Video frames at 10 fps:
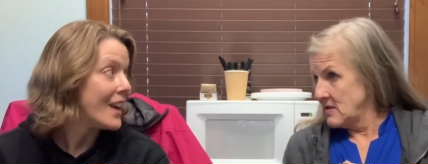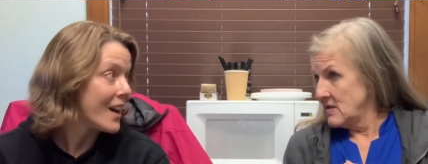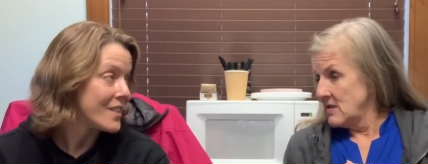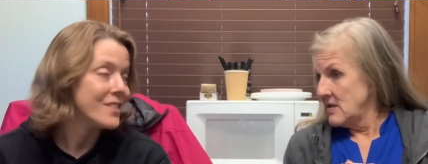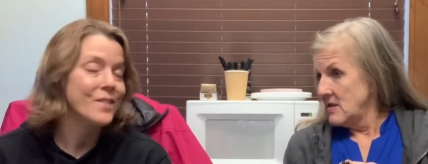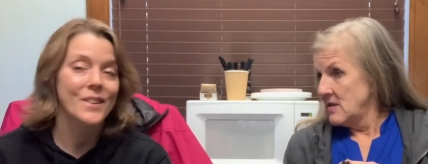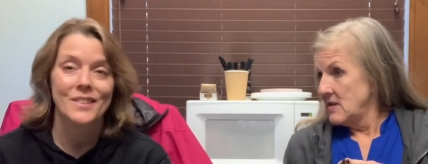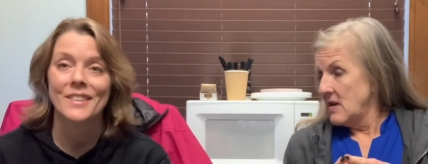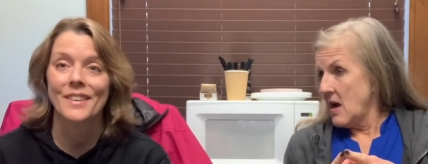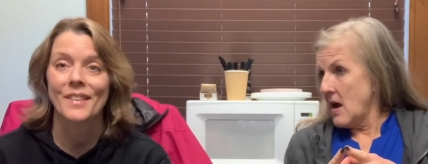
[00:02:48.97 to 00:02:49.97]
Speaker 1: Yes, I've
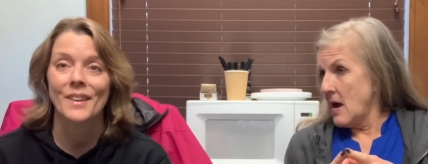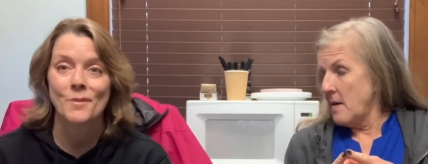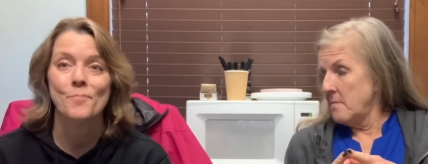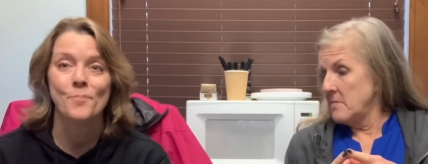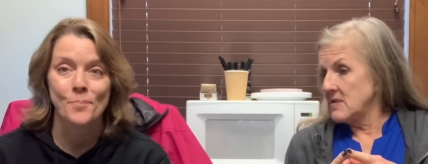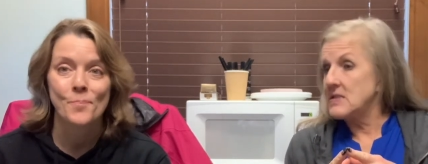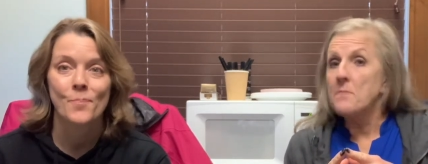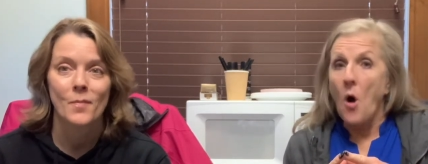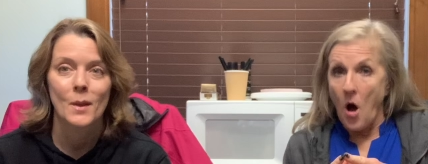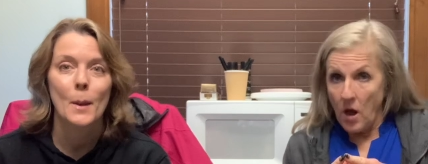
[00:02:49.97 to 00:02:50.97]
actually done um, that. Mm-hmm.
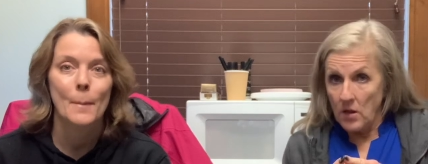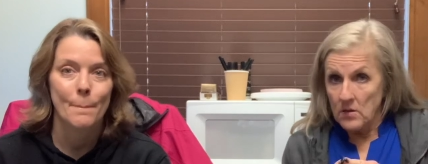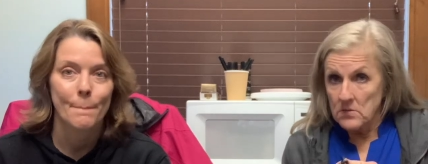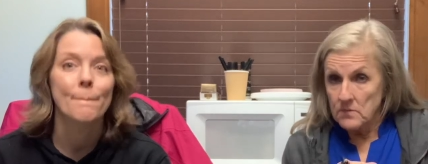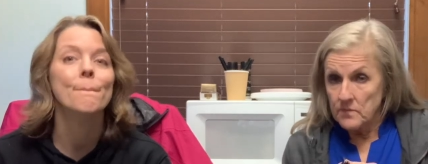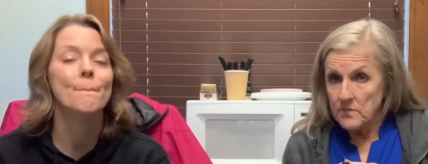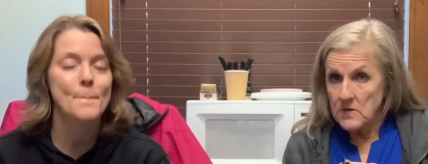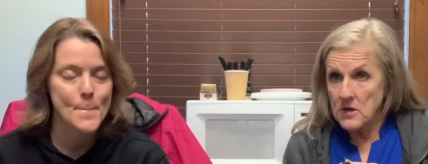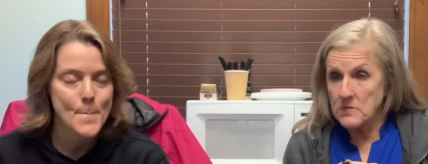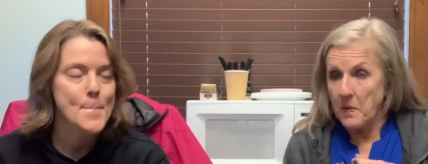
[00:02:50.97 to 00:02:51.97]
Small.
Speaker 2: Mm-hmm.
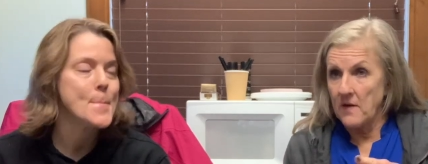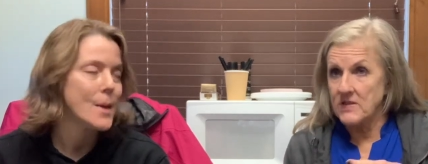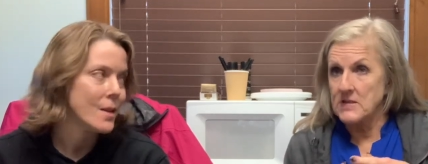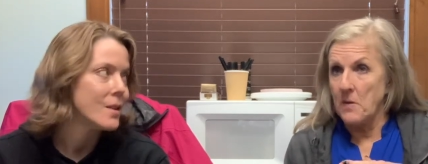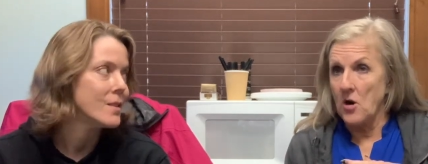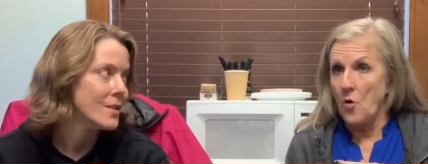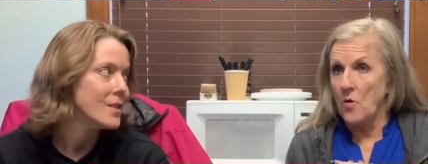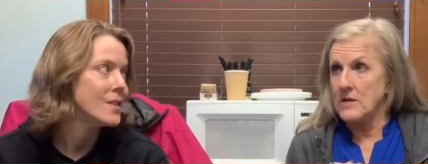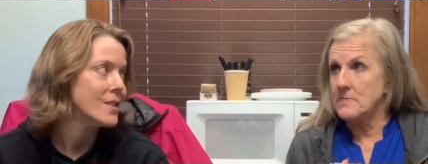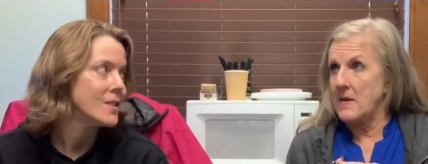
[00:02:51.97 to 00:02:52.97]
Yes, part of a smart goal
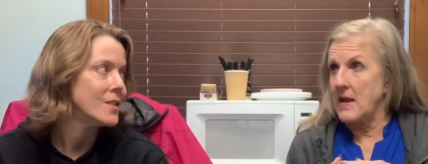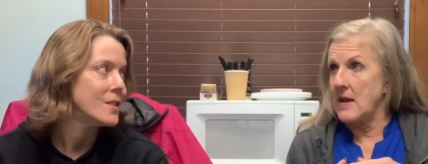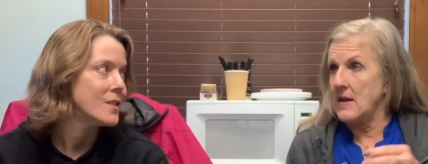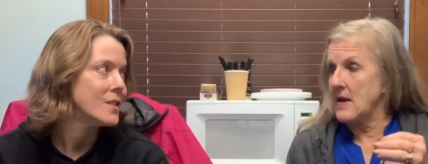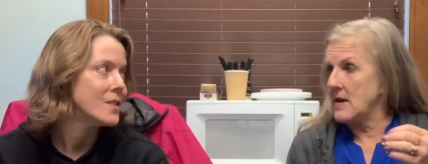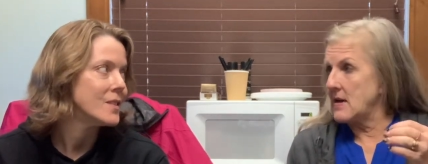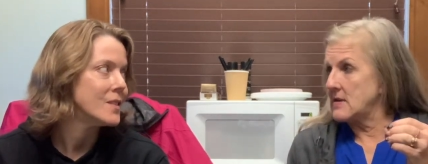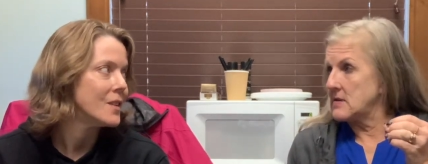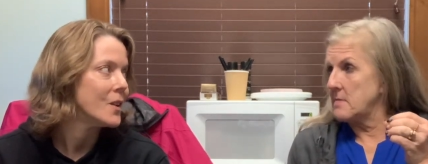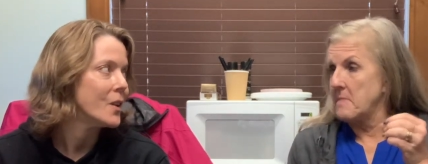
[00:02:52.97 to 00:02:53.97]
is making
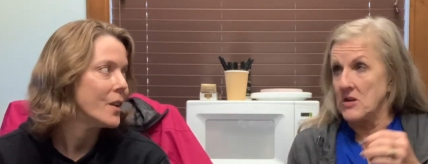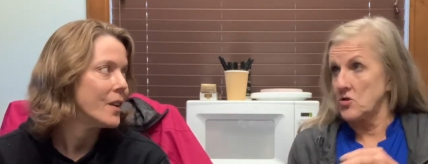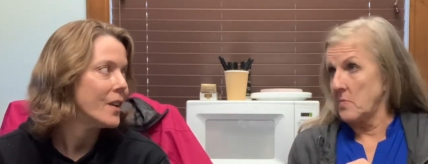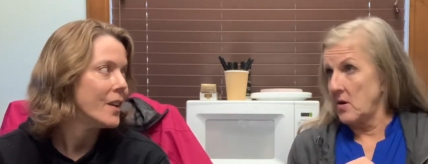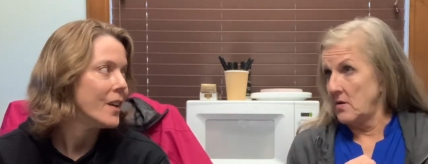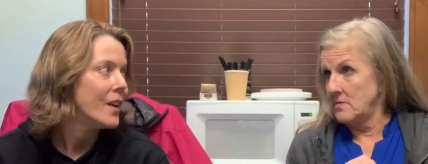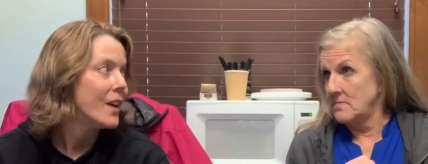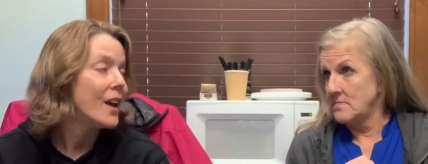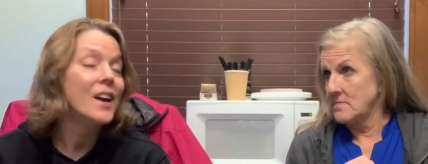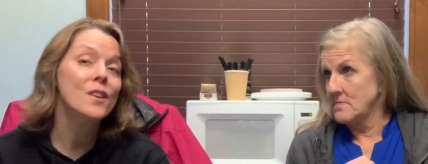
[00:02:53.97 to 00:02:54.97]
it measurable.
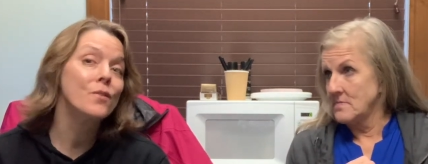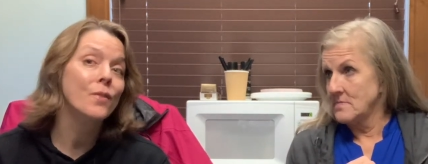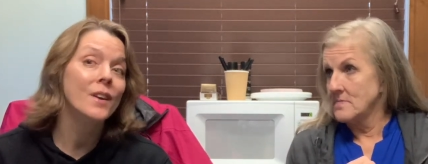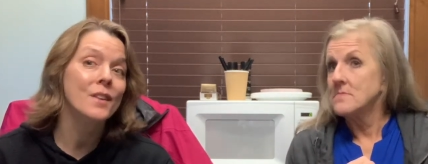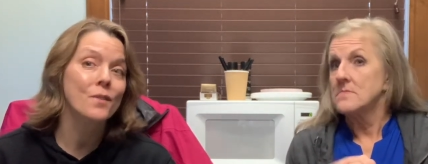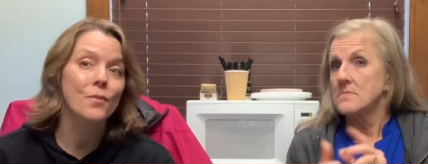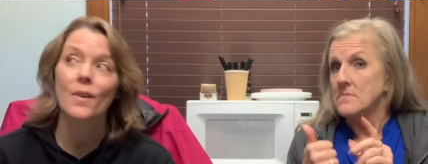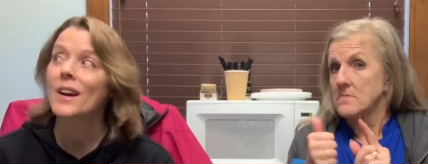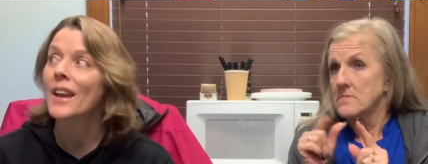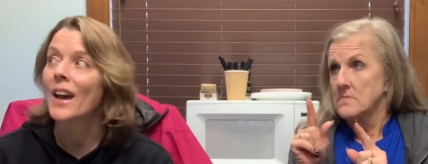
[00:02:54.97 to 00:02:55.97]
Speaker 1: And it's and it's
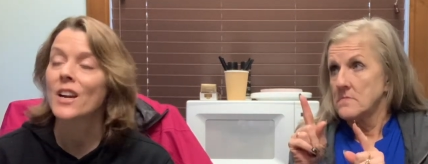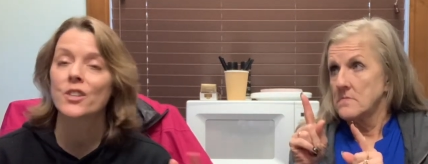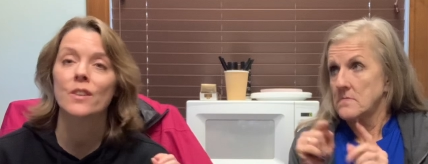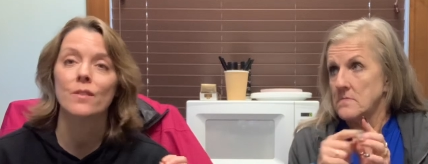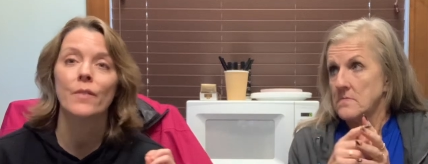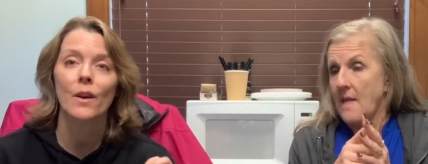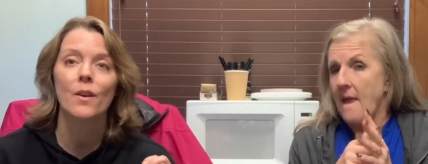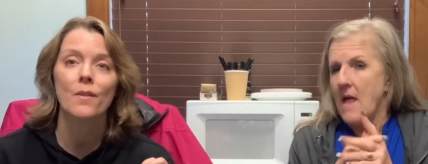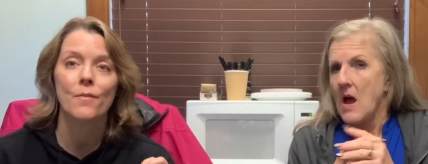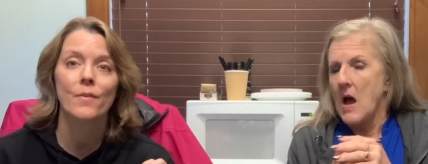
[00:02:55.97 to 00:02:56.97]
fun actually. It's
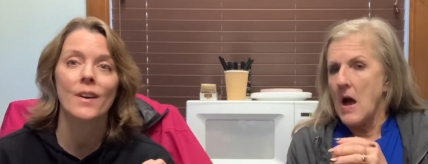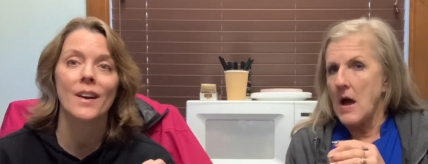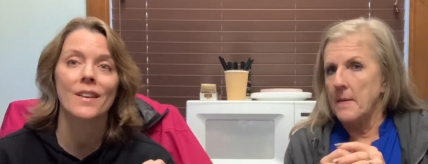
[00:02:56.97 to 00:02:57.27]
very fun